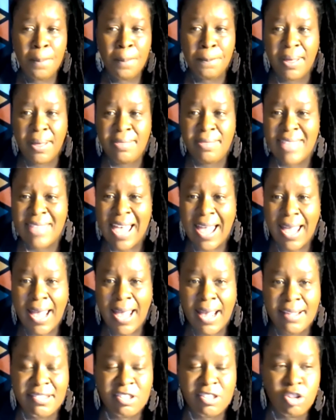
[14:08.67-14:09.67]
but that
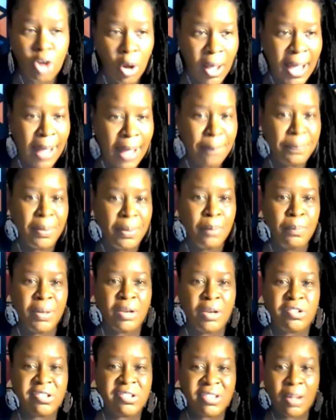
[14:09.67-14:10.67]
has not happened
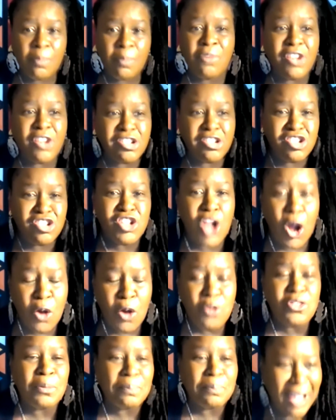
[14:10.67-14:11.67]
because some of us know the